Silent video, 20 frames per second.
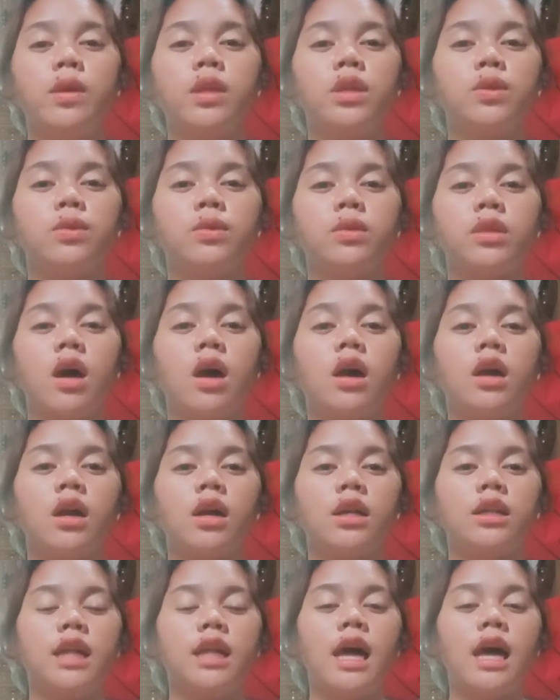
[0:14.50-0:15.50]

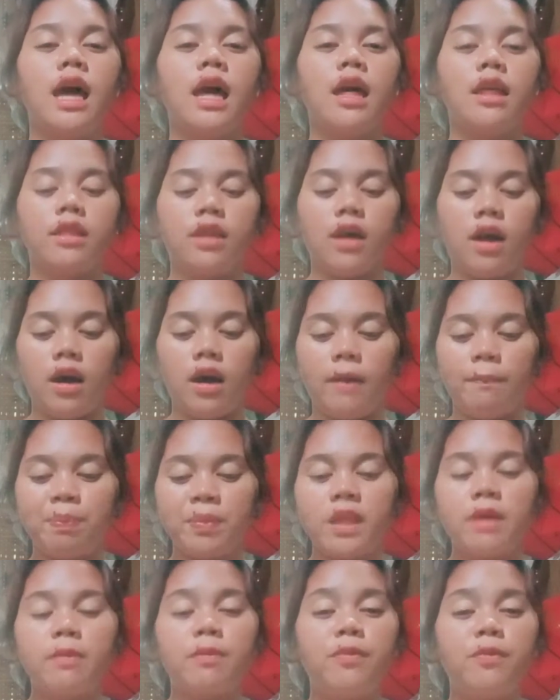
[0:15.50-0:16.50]
tackle the
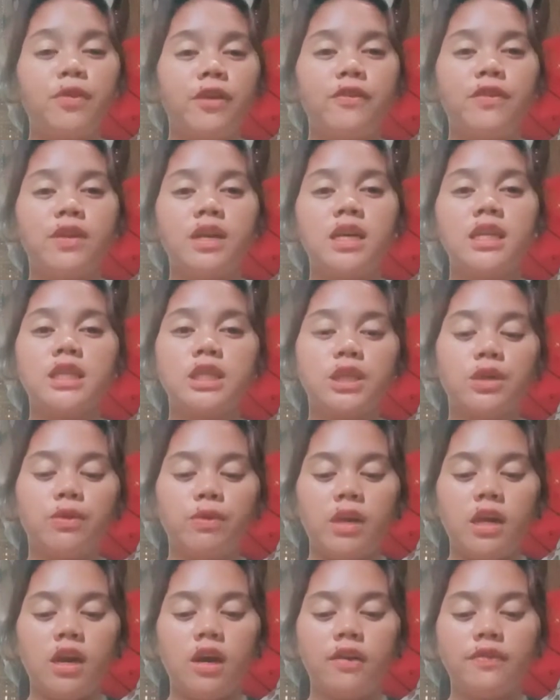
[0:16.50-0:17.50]
brief
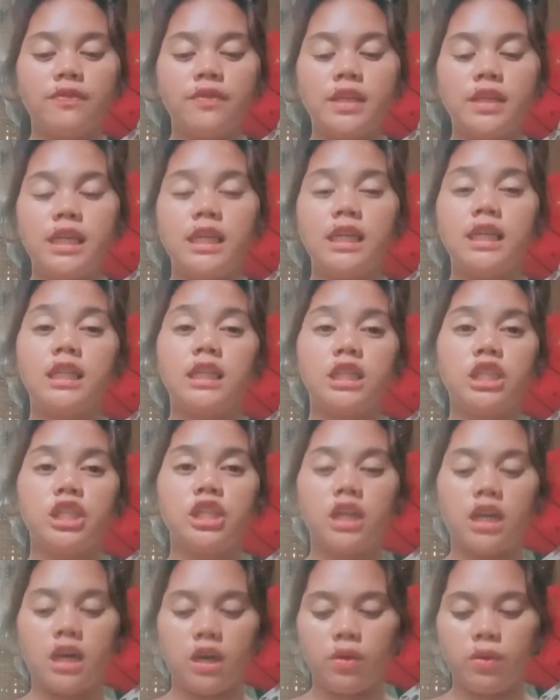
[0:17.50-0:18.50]
history of the English
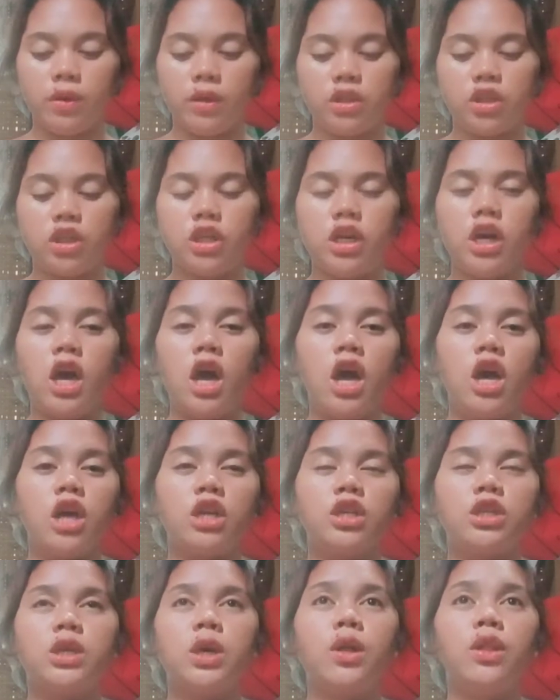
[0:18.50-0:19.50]
language.
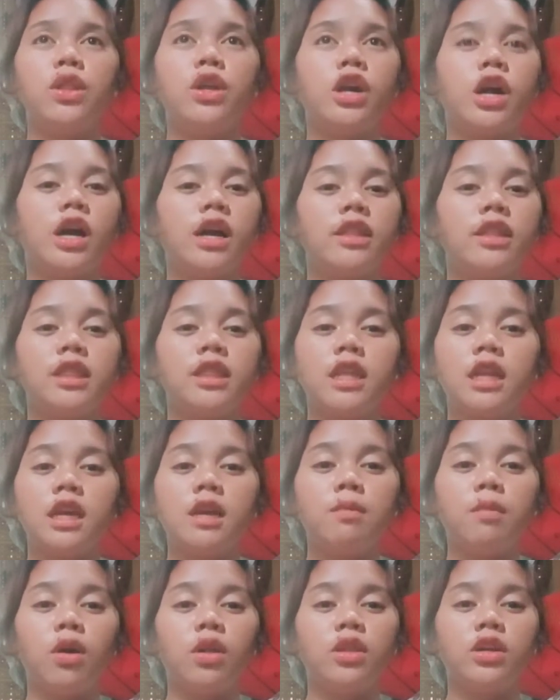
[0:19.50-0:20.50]
So there are three
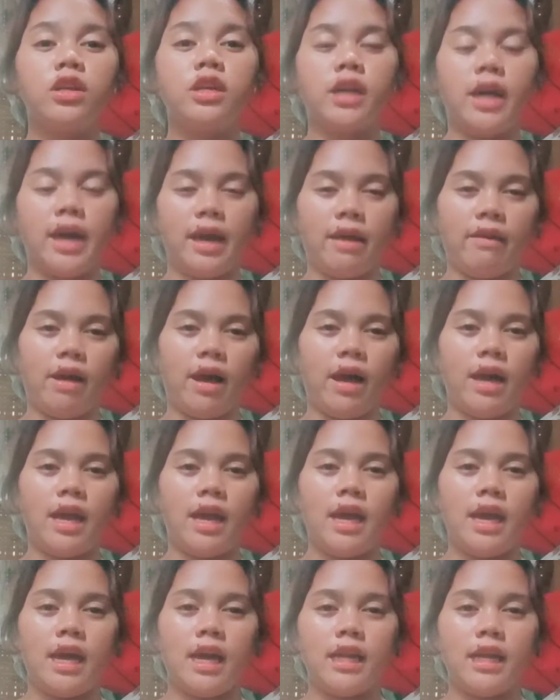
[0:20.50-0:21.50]
modern era.
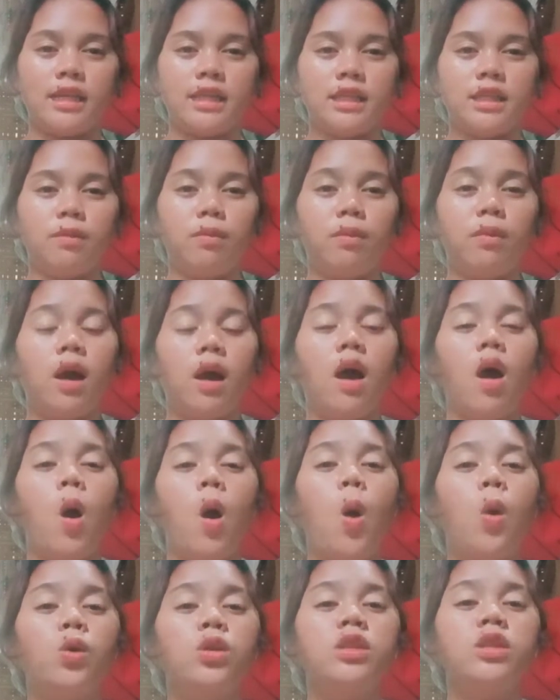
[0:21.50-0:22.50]
It is the
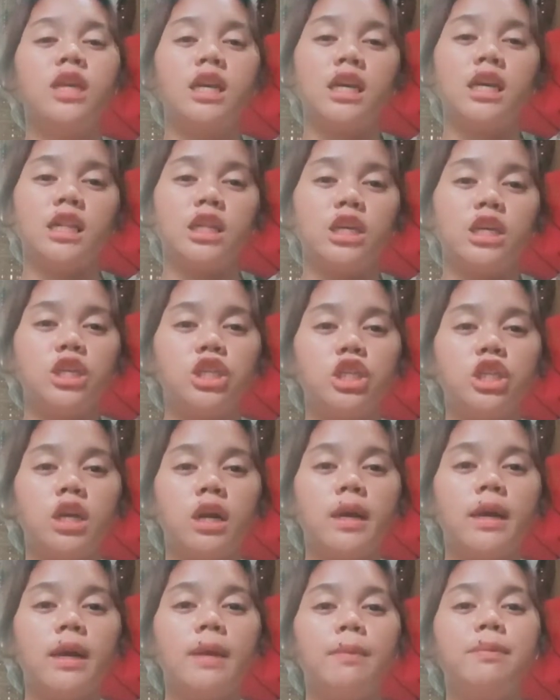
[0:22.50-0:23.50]
Old English,
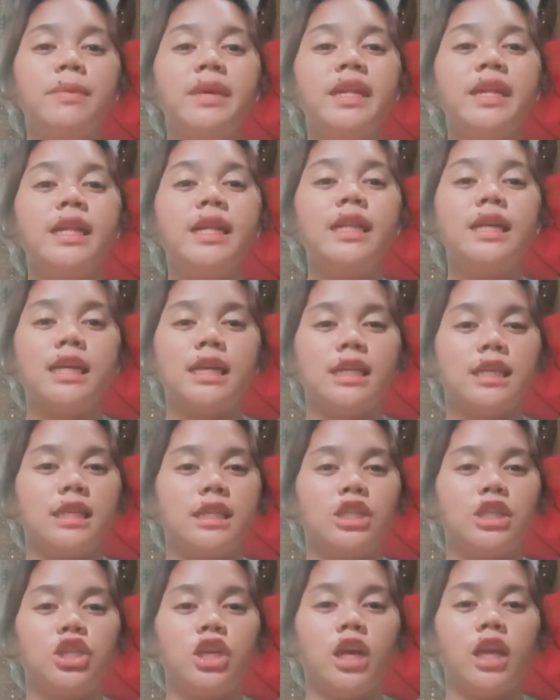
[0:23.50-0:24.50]
Middle
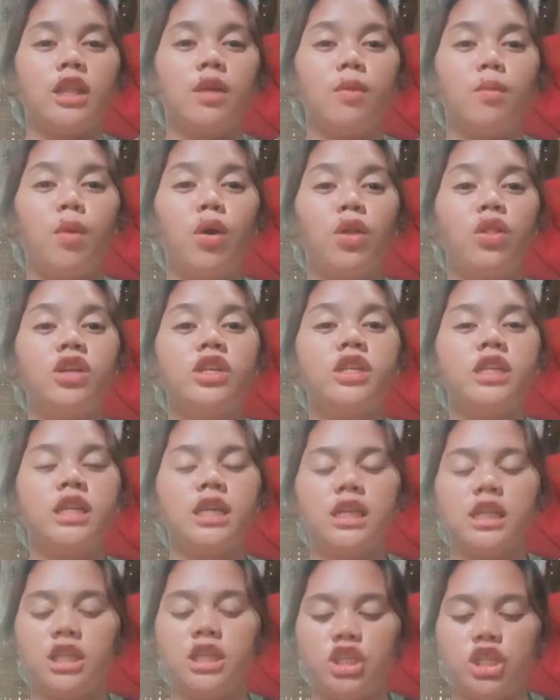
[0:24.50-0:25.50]
English, and the Modern
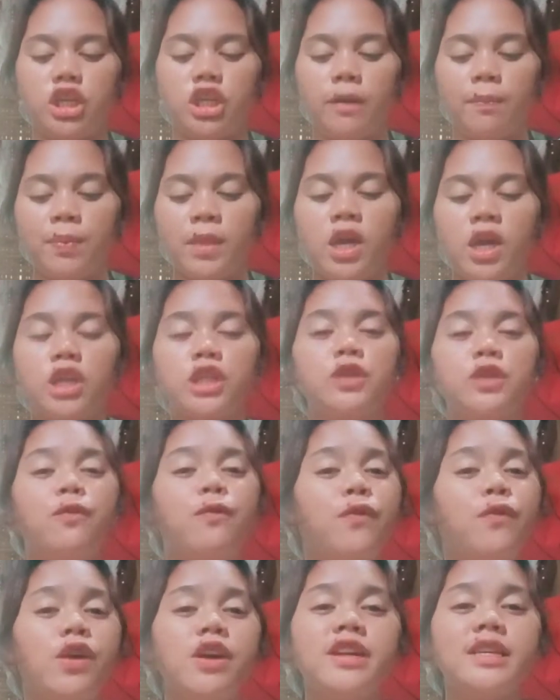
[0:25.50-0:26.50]
English. So
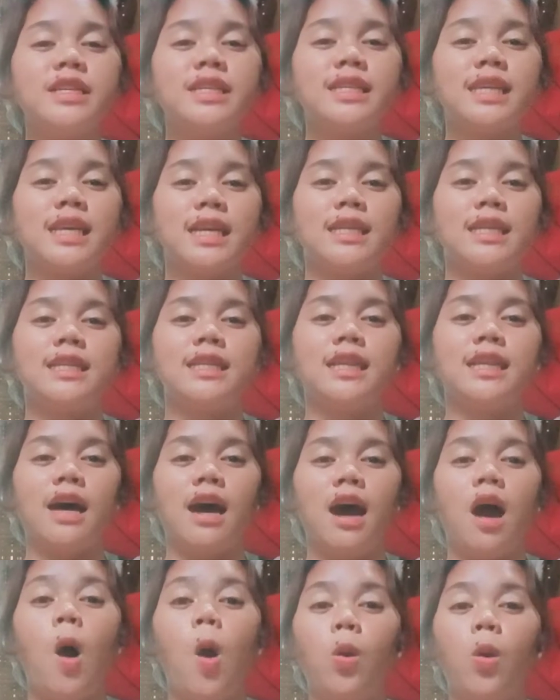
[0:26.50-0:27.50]
first is
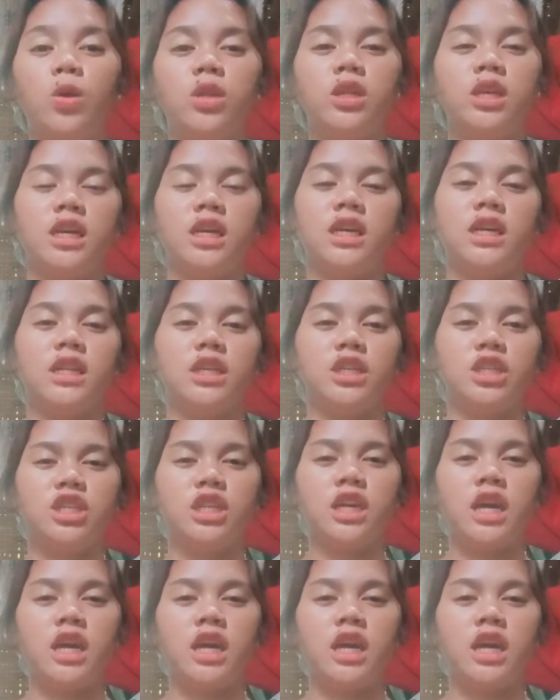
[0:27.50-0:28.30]
the Old English.